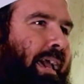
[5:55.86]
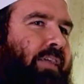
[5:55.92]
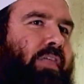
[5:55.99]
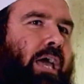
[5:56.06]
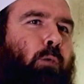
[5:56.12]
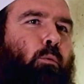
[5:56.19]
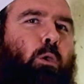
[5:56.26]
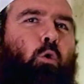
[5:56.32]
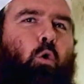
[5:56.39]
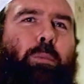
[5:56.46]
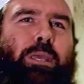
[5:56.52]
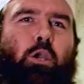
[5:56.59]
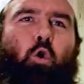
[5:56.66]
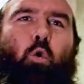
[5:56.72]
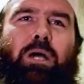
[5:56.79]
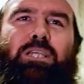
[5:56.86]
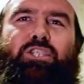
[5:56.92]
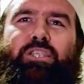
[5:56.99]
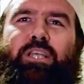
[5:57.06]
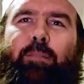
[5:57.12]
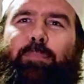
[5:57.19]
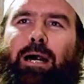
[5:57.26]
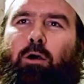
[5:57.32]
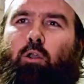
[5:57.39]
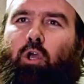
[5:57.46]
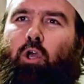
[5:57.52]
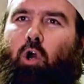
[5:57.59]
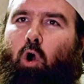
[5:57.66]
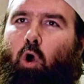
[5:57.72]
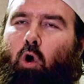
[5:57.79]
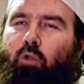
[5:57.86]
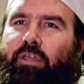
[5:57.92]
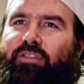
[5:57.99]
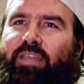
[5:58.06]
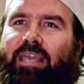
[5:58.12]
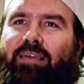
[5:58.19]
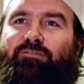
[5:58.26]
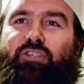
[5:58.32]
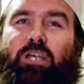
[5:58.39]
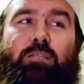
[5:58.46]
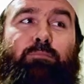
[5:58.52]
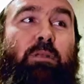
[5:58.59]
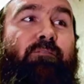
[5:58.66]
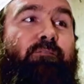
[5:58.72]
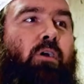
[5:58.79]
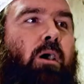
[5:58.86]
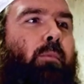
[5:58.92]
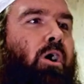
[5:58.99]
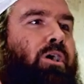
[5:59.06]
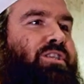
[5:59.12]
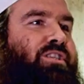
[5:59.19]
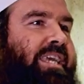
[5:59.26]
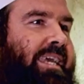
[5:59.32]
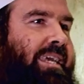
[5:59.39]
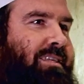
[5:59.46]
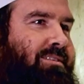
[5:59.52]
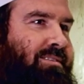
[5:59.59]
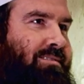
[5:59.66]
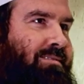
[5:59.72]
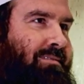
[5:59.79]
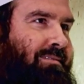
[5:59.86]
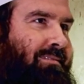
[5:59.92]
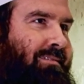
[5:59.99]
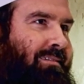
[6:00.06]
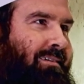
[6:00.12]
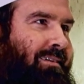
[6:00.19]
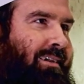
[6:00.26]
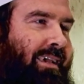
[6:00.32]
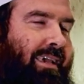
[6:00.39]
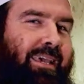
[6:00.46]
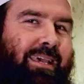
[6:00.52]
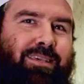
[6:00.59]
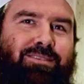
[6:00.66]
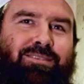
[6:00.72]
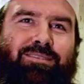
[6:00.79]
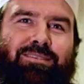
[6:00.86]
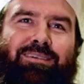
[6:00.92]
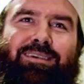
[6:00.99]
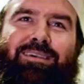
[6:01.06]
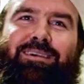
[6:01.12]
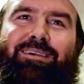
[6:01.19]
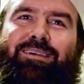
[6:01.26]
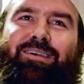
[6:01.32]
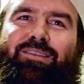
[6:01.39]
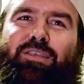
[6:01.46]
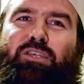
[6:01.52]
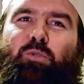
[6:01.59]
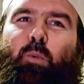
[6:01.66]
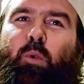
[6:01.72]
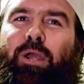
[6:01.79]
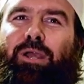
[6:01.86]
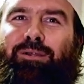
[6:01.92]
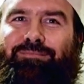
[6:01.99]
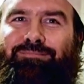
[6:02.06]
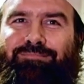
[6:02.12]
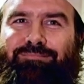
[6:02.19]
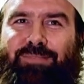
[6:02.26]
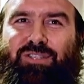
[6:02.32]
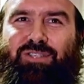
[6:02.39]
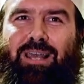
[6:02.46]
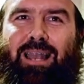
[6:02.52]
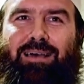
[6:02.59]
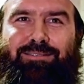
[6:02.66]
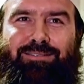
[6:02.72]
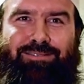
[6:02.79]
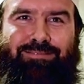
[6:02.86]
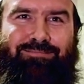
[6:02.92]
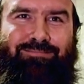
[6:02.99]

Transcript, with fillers: that we will be questioned about on the day of judgment from our deeds is this prayer, the salat.